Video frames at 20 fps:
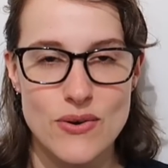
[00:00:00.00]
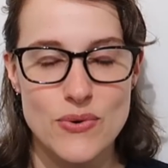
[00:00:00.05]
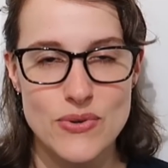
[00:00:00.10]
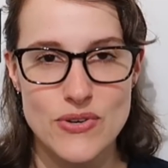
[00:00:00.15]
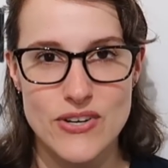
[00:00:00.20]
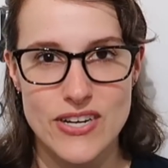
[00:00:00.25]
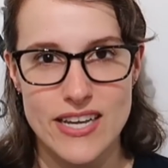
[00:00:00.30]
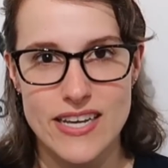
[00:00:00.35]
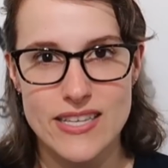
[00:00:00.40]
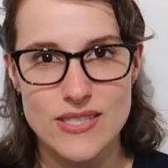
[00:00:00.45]

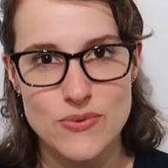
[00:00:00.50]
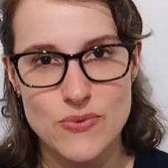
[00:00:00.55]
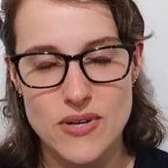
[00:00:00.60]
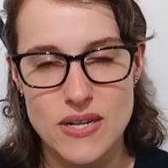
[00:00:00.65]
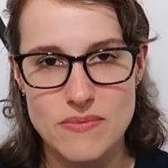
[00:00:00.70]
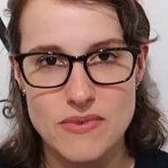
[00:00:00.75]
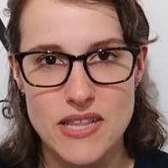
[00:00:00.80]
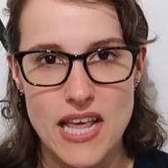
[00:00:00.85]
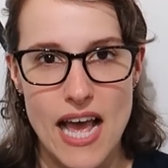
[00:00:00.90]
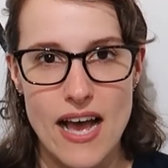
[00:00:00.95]
older kids
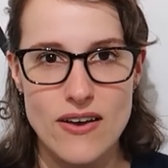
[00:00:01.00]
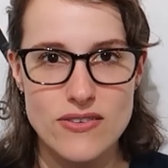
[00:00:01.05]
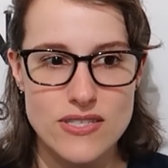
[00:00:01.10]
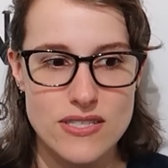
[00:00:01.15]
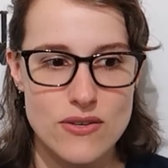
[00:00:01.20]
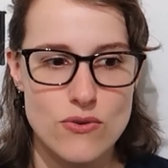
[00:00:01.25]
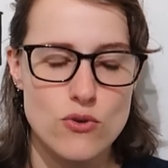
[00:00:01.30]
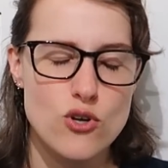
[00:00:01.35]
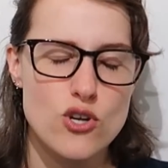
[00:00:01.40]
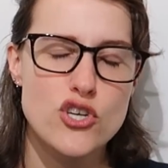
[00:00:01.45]
went up to the
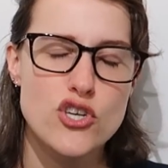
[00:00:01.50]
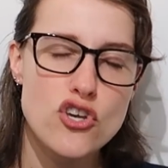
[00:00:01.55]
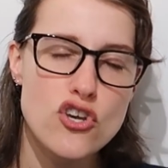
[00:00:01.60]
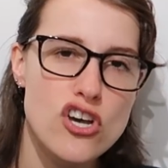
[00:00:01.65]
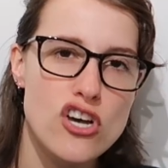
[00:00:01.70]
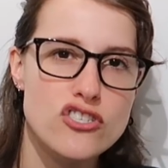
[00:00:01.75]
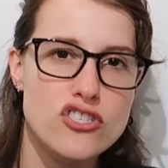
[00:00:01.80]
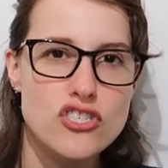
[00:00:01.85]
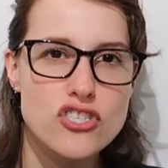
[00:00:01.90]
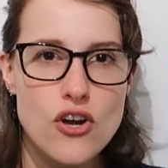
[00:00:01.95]
house and they were like,
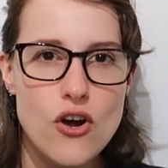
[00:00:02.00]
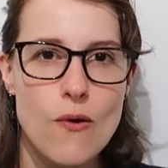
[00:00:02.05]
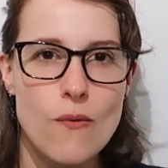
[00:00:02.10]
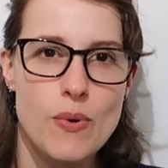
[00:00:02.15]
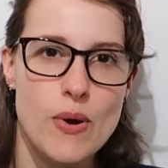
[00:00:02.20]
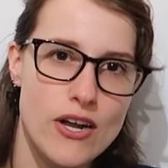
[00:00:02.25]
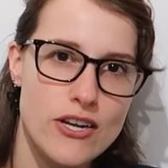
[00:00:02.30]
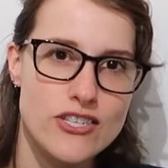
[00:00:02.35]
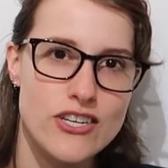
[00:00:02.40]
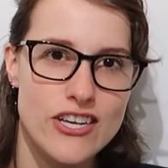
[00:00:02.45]
yeah, Sour
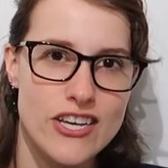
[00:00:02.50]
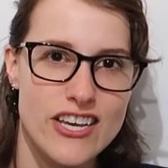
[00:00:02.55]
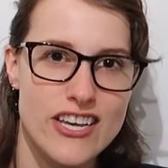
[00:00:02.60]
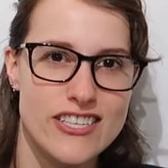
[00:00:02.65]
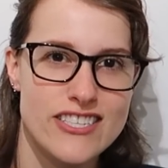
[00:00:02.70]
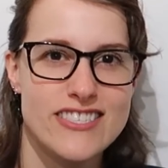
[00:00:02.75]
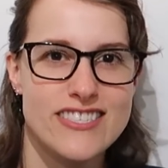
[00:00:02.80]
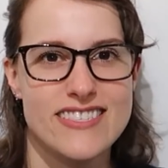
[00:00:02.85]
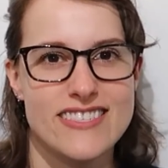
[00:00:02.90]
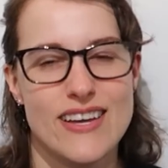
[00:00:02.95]
Patch
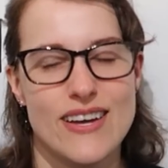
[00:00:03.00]
Kids.